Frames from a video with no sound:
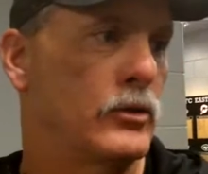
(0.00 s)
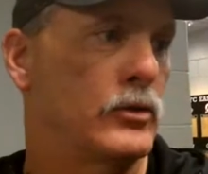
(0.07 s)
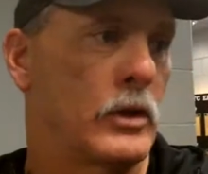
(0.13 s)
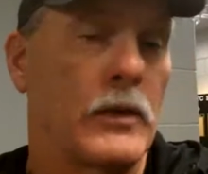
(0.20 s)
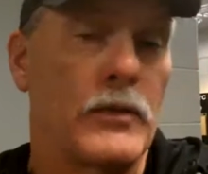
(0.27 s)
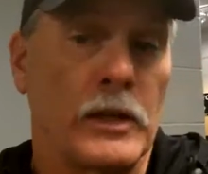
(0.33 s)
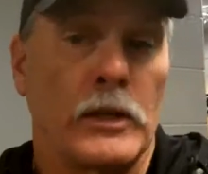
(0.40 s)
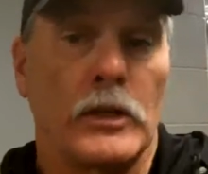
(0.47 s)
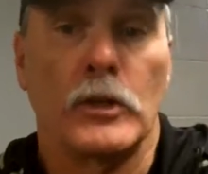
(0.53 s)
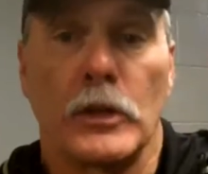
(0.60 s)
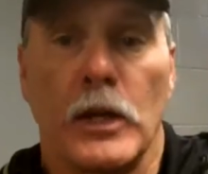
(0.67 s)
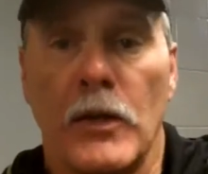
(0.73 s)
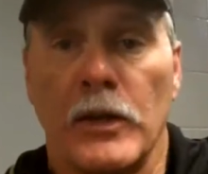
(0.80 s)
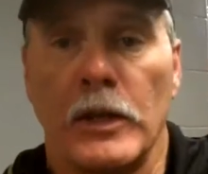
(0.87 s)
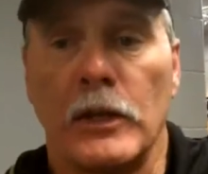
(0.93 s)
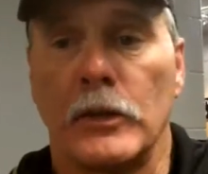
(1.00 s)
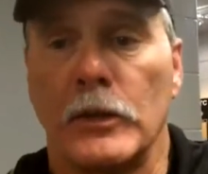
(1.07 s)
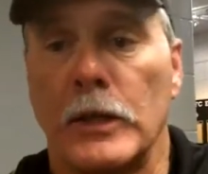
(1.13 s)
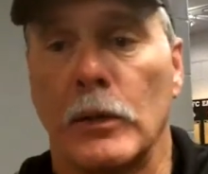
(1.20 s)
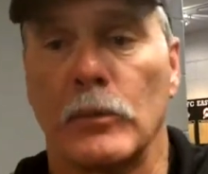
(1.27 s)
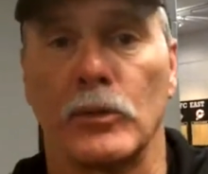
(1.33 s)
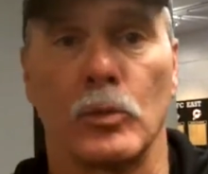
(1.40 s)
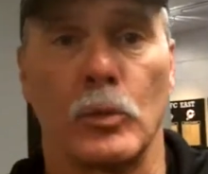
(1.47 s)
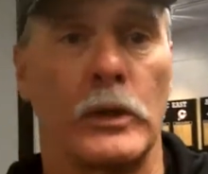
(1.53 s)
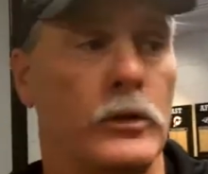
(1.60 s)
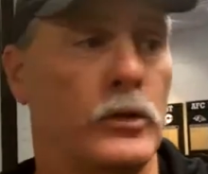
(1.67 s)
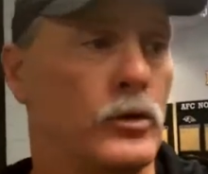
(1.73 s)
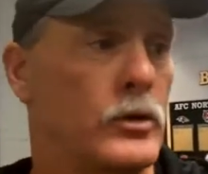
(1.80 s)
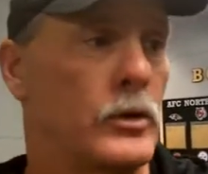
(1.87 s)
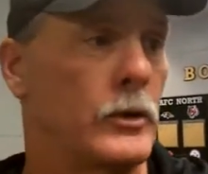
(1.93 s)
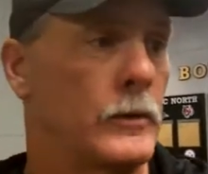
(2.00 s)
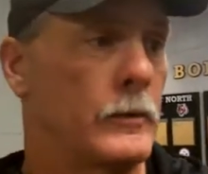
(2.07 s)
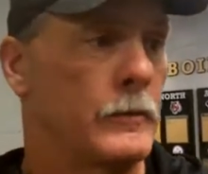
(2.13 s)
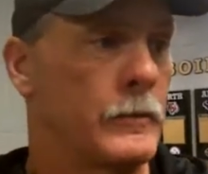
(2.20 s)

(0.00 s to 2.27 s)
So I think he could have helped us win this year.